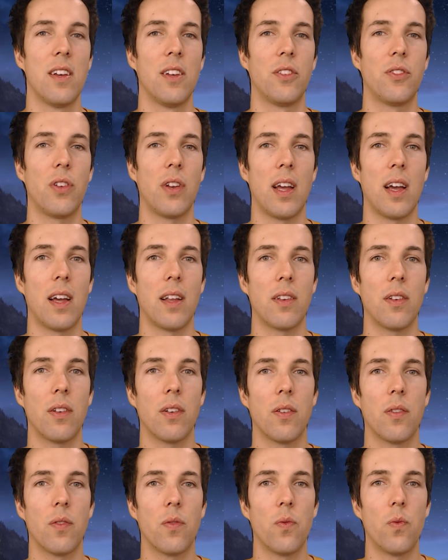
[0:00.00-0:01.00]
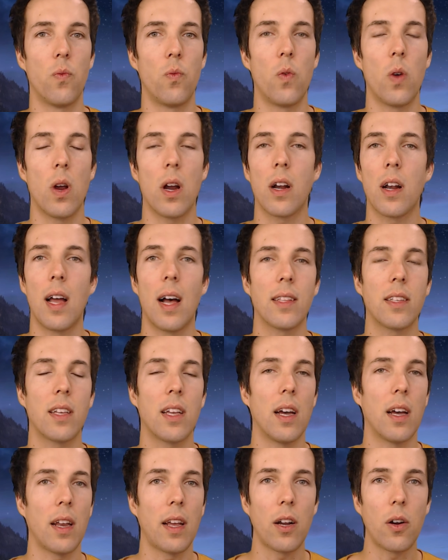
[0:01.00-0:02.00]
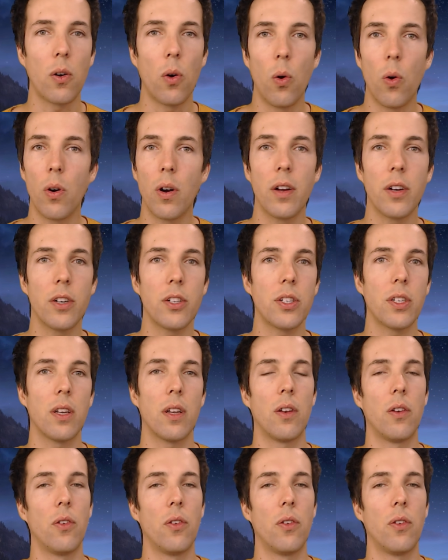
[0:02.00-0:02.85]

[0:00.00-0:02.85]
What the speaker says: so that we're not cutting corners,